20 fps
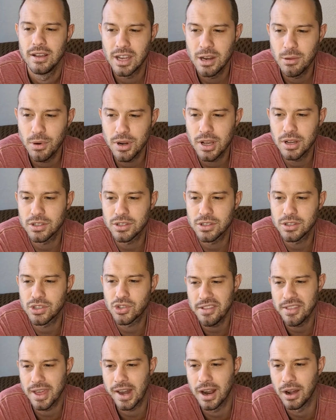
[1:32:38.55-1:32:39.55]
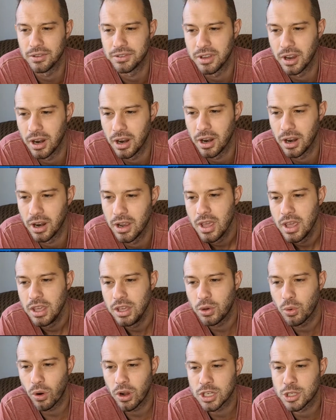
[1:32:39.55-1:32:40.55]
Has anybody else tried that out there?
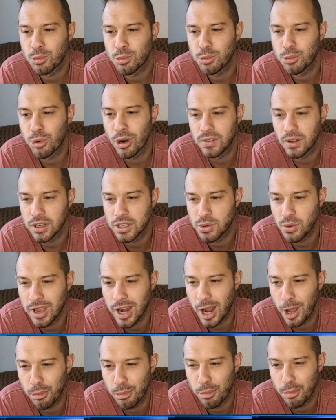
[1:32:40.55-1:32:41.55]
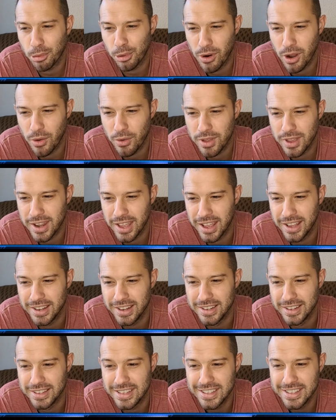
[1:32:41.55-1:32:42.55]
You can watch the price fluctuate. I played around with it
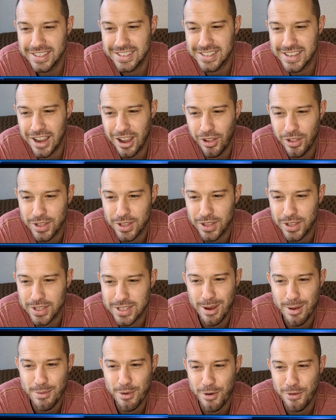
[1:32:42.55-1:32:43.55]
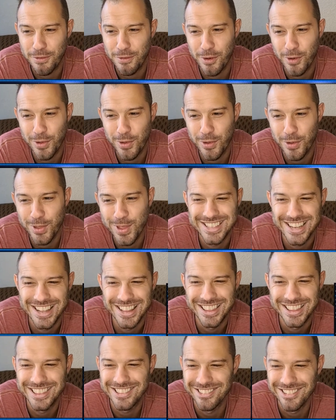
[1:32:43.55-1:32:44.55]
and didn't sell until my portfolio
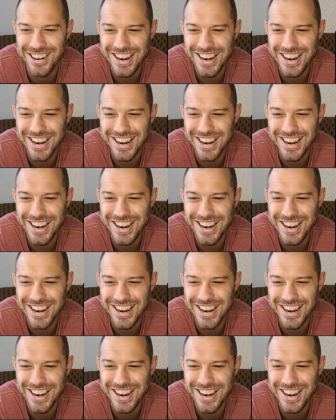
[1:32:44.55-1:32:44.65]
said